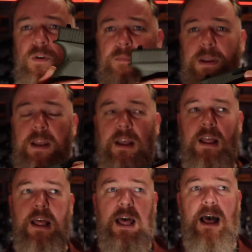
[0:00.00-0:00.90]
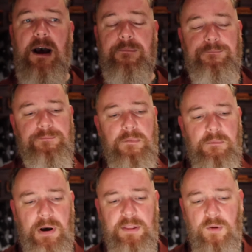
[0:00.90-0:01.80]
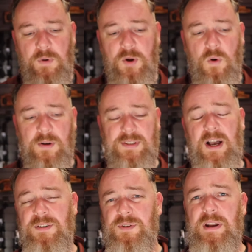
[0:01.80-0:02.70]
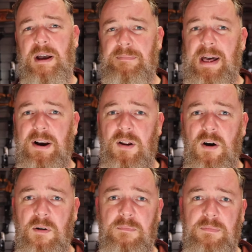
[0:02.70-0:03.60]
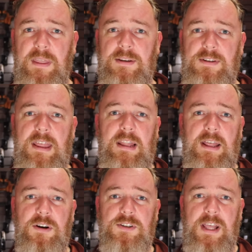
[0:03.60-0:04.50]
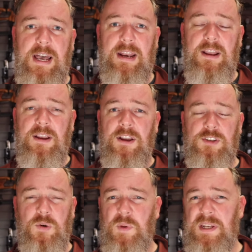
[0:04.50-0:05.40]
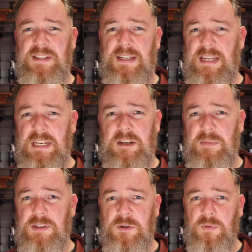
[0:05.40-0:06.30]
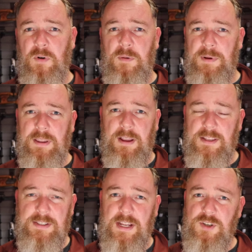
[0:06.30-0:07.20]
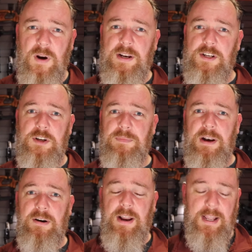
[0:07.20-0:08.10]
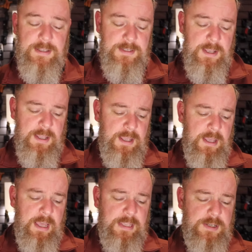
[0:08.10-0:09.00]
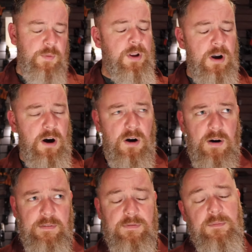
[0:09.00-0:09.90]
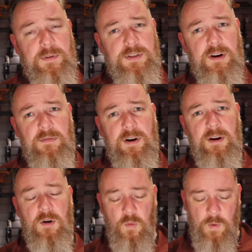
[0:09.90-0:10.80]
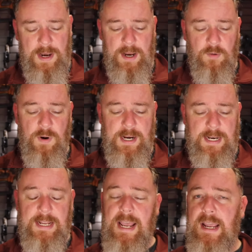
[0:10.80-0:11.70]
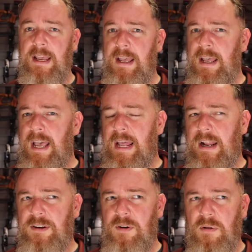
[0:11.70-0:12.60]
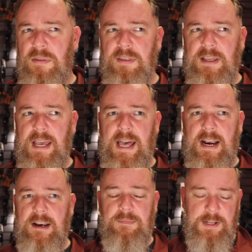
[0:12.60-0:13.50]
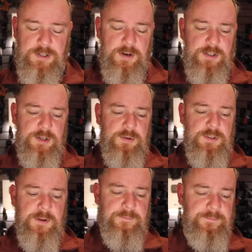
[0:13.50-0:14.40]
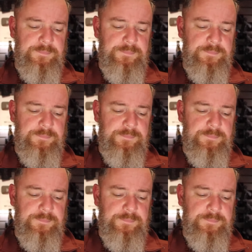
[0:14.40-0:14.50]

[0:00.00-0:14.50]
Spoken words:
grippy, but the recoil is also not bad at all thanks to that lighter slide. So it really doesn't need to be super grippy. The gun's not trying to jump out of your hands. As I recall, I filmed this on a very wet and rainy day, and I don't think I had any major issues.